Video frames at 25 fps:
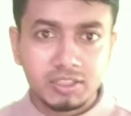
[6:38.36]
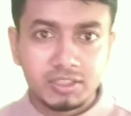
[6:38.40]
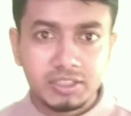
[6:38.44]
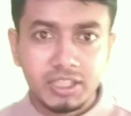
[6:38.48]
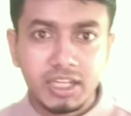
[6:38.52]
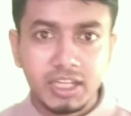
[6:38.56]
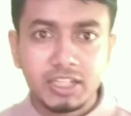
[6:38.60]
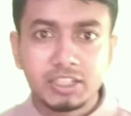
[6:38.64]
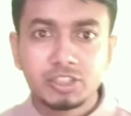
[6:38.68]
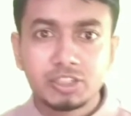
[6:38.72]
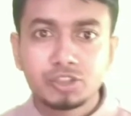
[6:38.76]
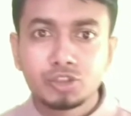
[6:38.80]

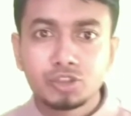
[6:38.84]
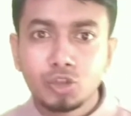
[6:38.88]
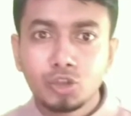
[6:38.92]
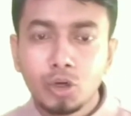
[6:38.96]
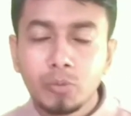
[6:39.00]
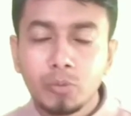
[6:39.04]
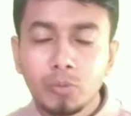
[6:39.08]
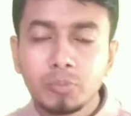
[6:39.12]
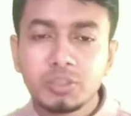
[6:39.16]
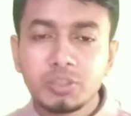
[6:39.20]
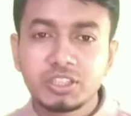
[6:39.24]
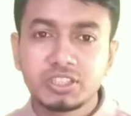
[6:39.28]
there is
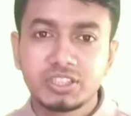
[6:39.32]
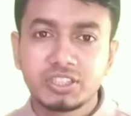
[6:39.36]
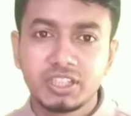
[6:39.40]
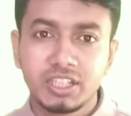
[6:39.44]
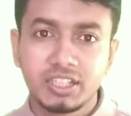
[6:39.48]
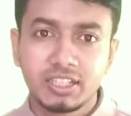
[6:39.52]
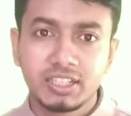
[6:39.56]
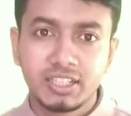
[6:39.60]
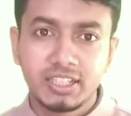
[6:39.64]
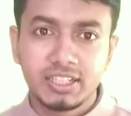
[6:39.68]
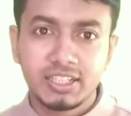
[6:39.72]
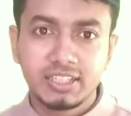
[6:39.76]
no
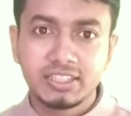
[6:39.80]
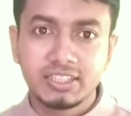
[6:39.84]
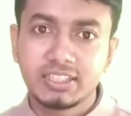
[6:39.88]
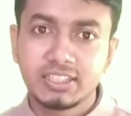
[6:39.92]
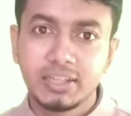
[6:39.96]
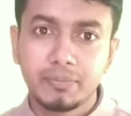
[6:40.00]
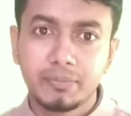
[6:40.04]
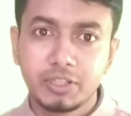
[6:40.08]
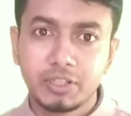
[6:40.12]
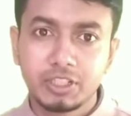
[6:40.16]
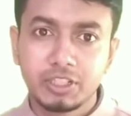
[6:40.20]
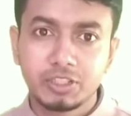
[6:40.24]
mistake in
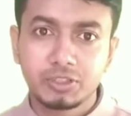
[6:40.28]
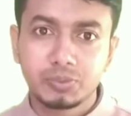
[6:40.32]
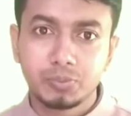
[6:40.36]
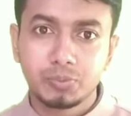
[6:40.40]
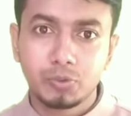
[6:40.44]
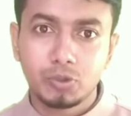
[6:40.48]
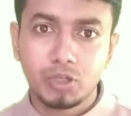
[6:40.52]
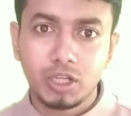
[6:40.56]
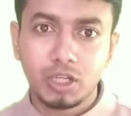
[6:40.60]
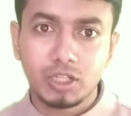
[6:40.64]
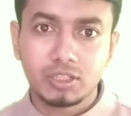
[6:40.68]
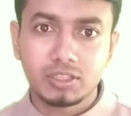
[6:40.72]
Japanese
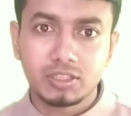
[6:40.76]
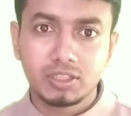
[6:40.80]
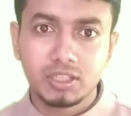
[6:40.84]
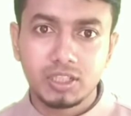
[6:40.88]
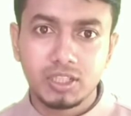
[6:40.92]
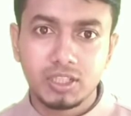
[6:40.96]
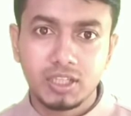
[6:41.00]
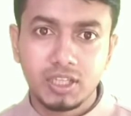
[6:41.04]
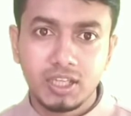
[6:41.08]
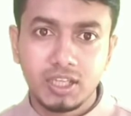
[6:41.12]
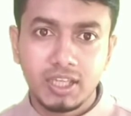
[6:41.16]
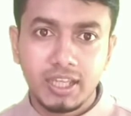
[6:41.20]
product
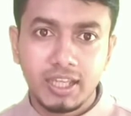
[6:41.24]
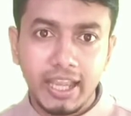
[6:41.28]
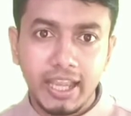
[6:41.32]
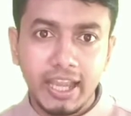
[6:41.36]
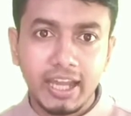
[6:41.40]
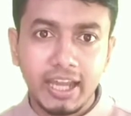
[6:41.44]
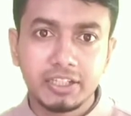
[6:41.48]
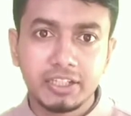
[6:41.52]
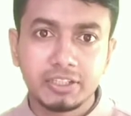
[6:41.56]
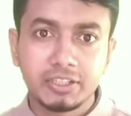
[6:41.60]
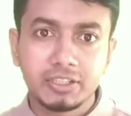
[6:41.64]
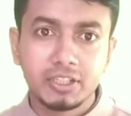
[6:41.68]

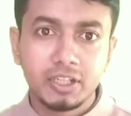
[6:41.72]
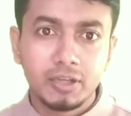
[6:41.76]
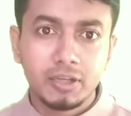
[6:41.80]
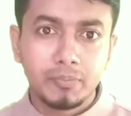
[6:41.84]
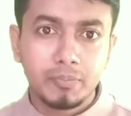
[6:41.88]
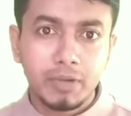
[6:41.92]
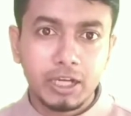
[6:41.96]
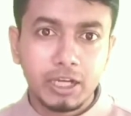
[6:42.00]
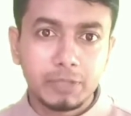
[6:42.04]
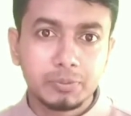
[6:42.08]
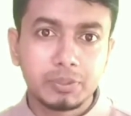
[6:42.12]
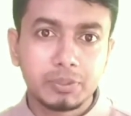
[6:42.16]
and
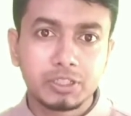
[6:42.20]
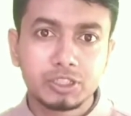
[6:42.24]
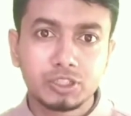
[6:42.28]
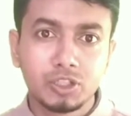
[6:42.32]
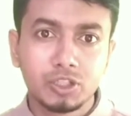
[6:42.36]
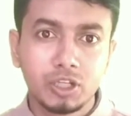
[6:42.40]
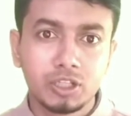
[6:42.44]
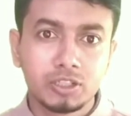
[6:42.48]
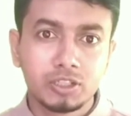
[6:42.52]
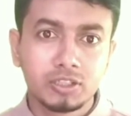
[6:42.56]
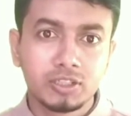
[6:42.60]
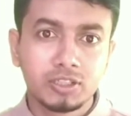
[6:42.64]

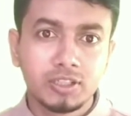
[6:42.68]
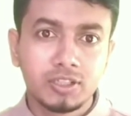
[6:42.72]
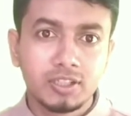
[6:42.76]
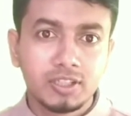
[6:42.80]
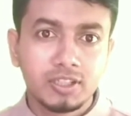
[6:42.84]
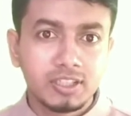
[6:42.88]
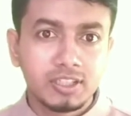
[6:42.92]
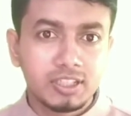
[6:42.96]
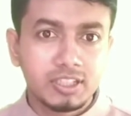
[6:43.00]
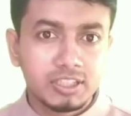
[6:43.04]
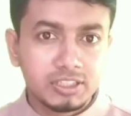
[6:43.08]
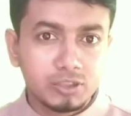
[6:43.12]
perfection
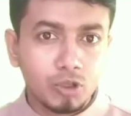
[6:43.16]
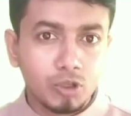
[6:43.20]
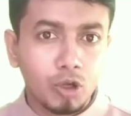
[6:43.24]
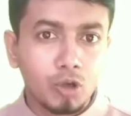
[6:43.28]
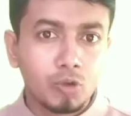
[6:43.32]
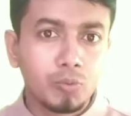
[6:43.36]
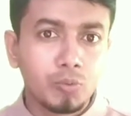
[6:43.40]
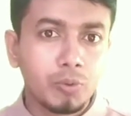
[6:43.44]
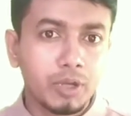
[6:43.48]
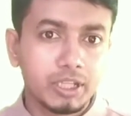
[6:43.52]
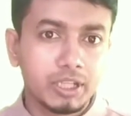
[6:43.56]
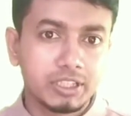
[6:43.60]
is
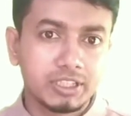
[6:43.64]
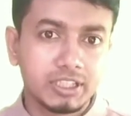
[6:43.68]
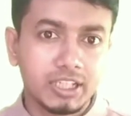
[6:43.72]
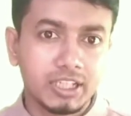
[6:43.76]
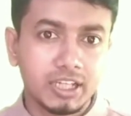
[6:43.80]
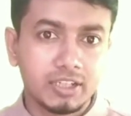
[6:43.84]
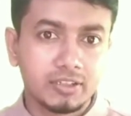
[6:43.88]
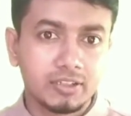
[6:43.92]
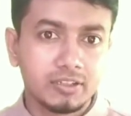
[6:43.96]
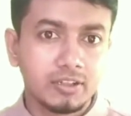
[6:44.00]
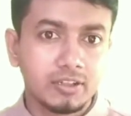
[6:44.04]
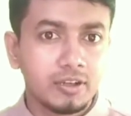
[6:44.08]
occupied
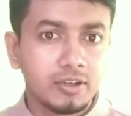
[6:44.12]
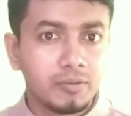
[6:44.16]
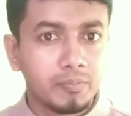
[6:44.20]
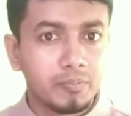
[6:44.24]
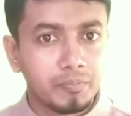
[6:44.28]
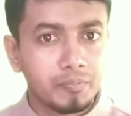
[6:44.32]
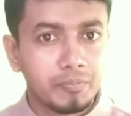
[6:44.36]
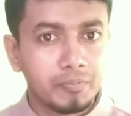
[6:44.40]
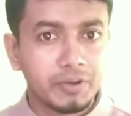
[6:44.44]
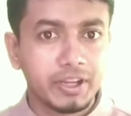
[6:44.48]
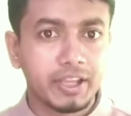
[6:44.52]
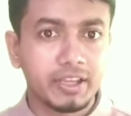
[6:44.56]
their
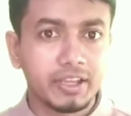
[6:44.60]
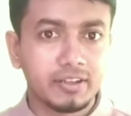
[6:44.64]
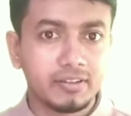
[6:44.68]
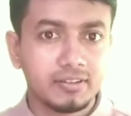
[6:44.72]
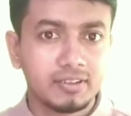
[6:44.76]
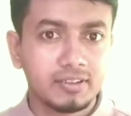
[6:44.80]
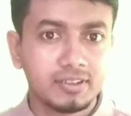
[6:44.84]
brain.